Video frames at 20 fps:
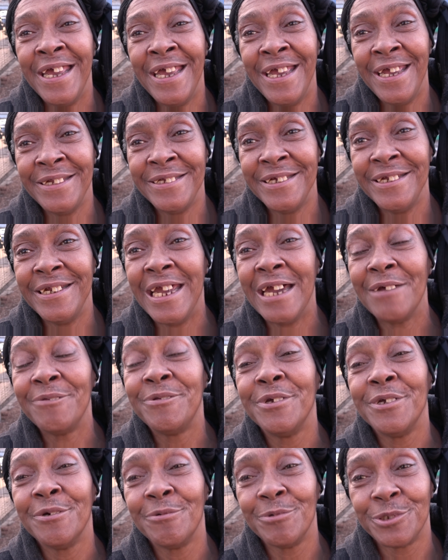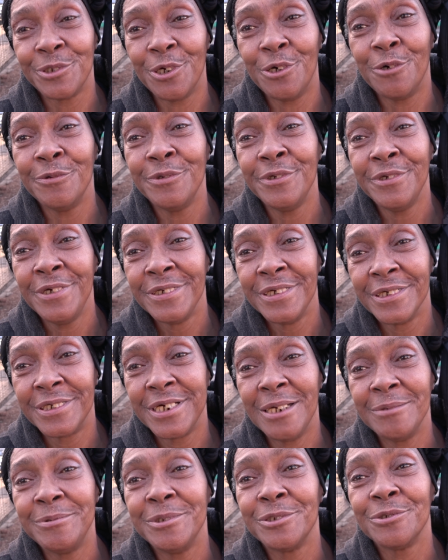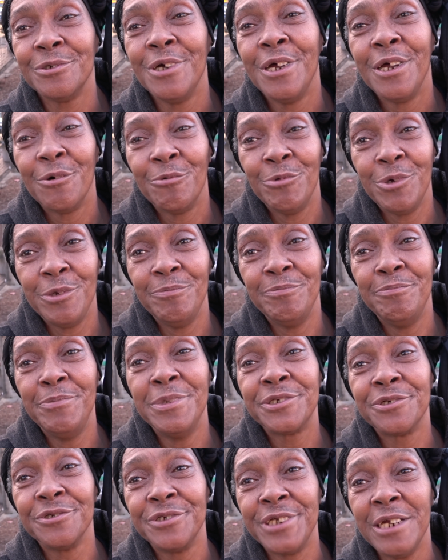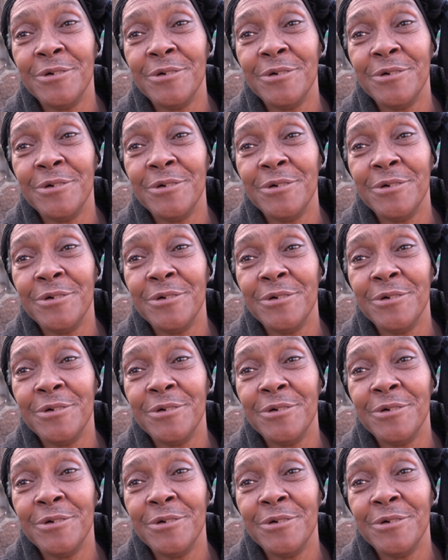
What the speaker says: And then after it was over, the concert, when Mr.